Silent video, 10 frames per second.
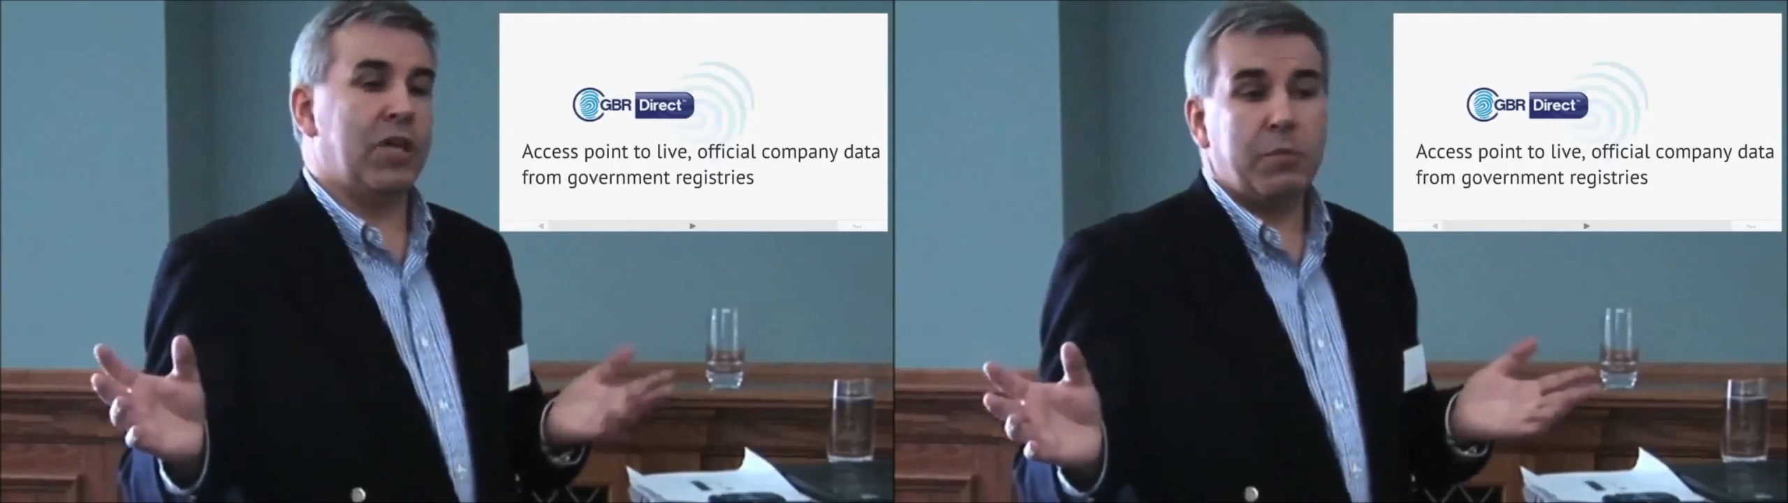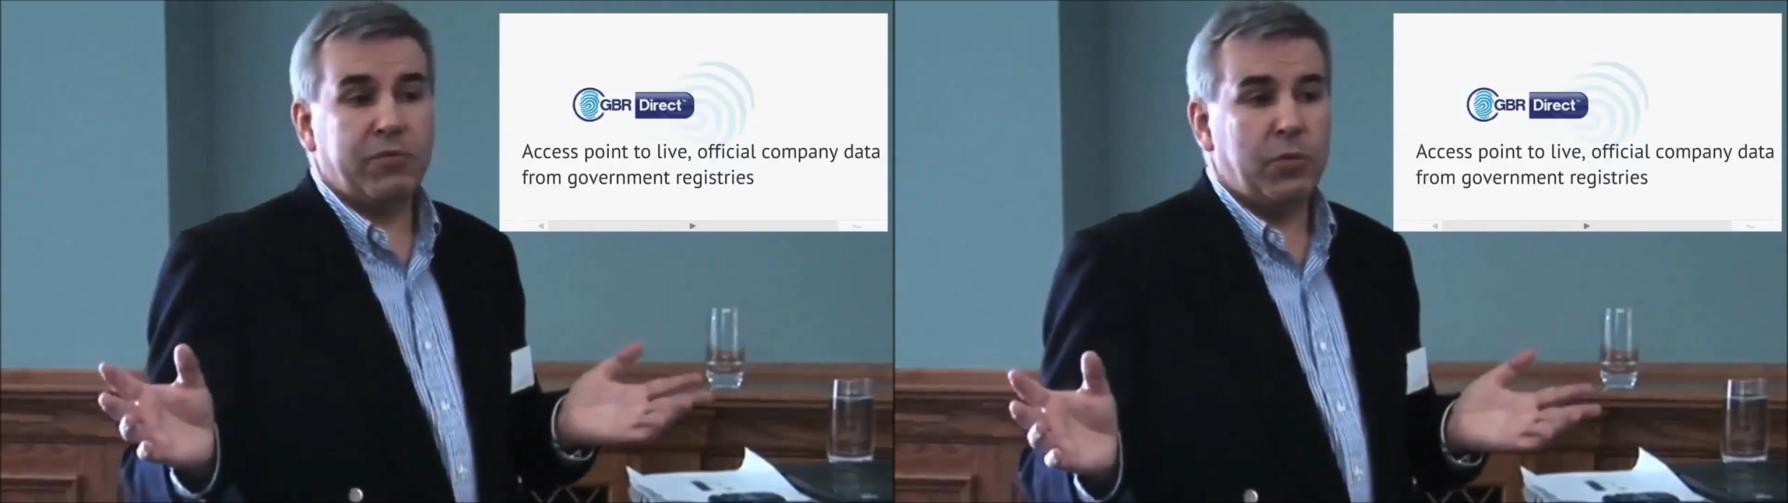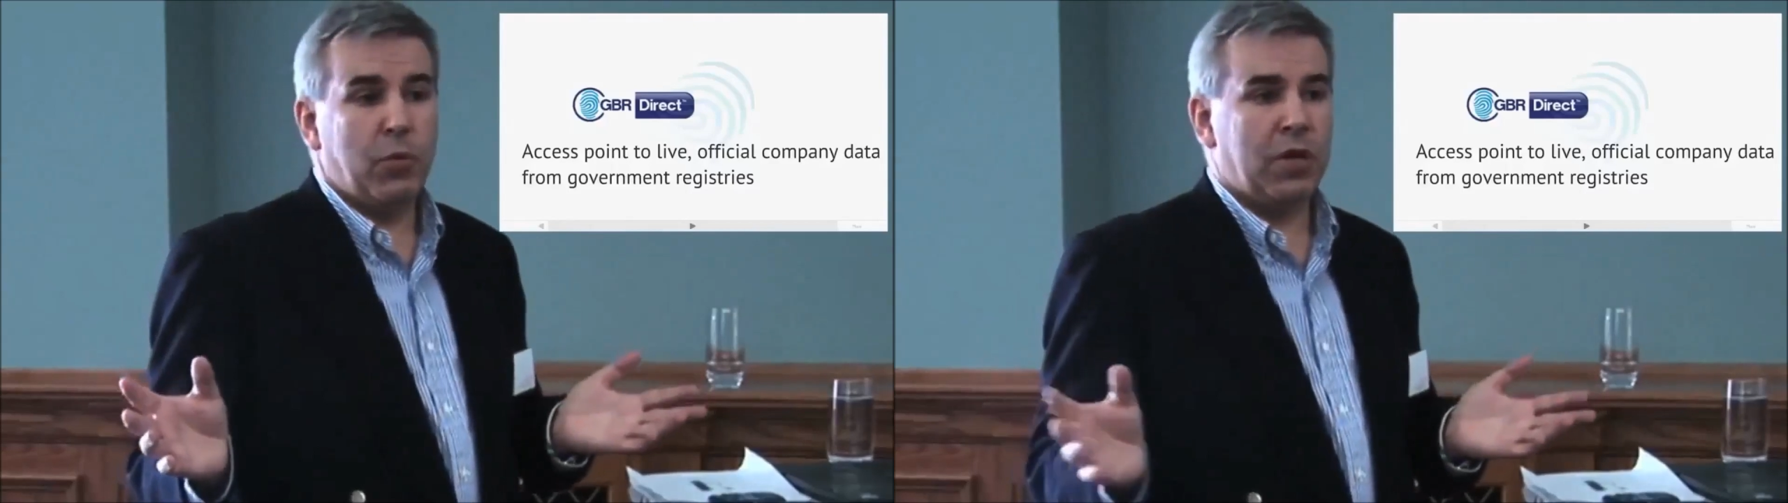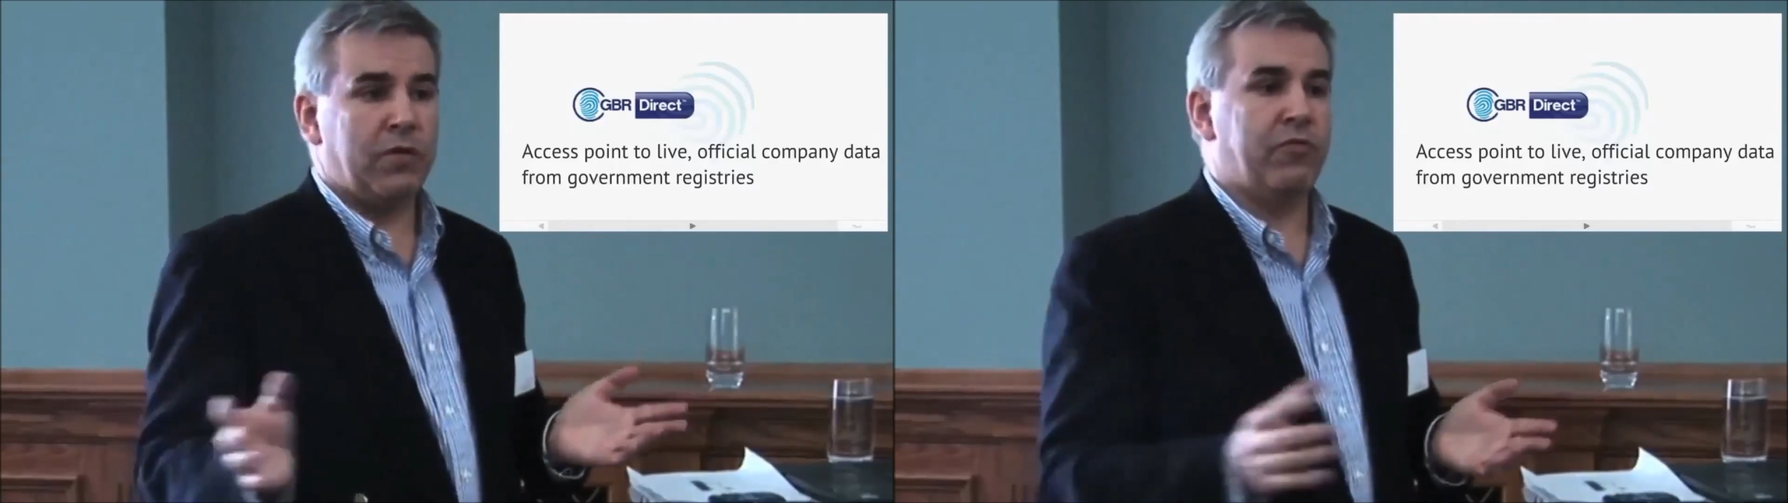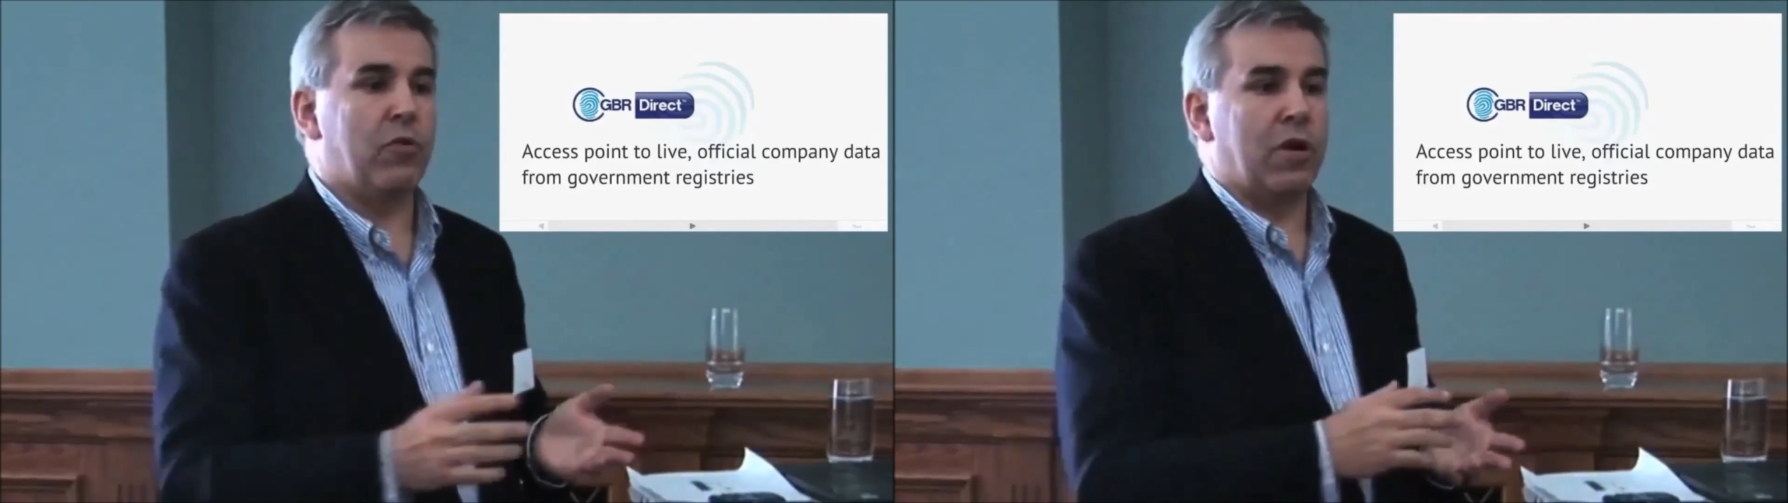shop, if you
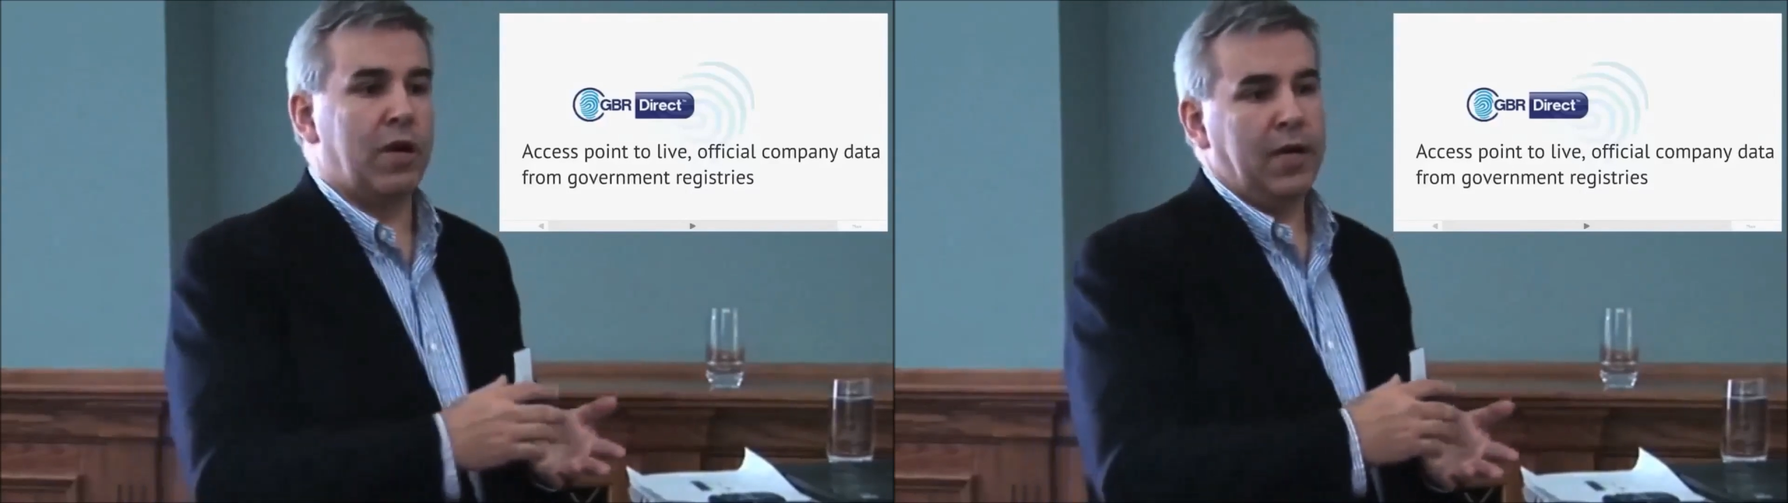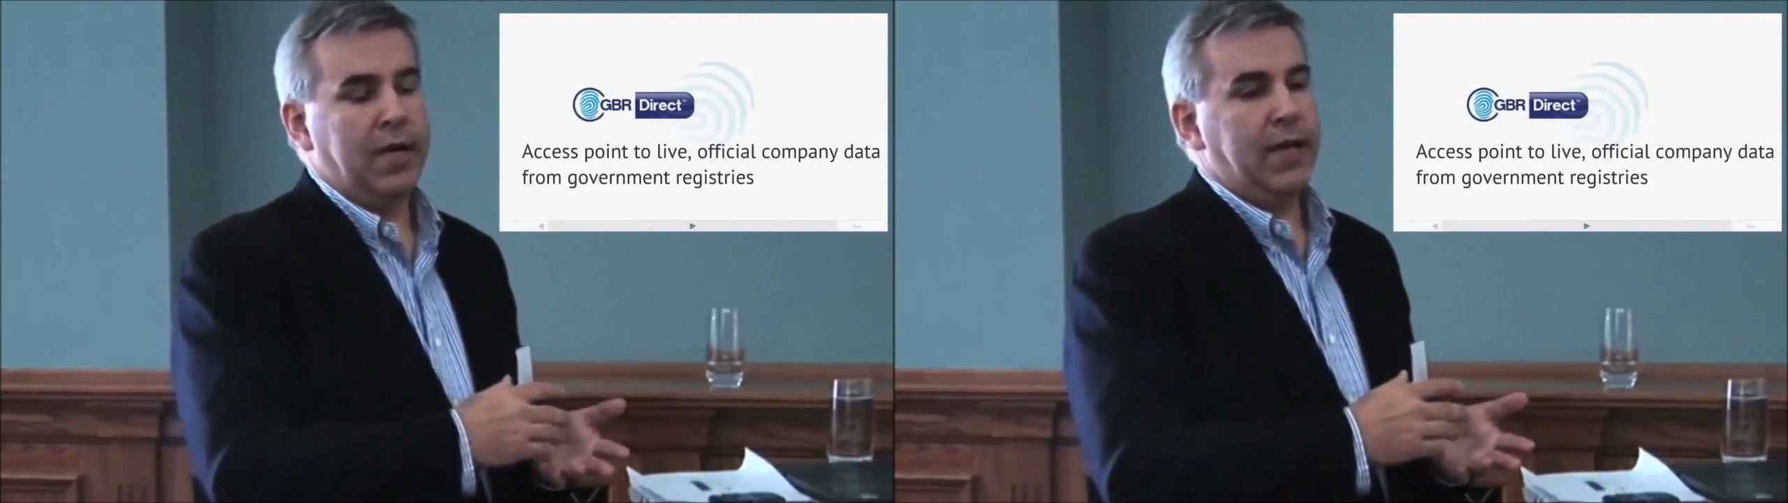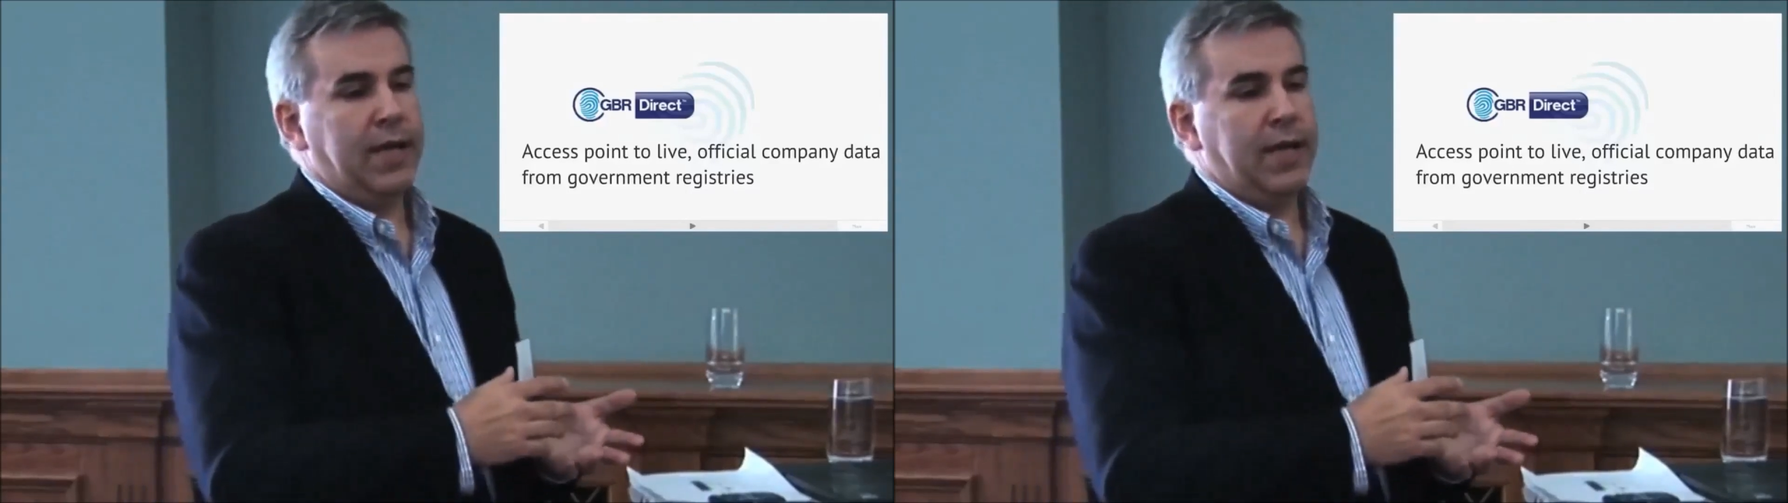want, for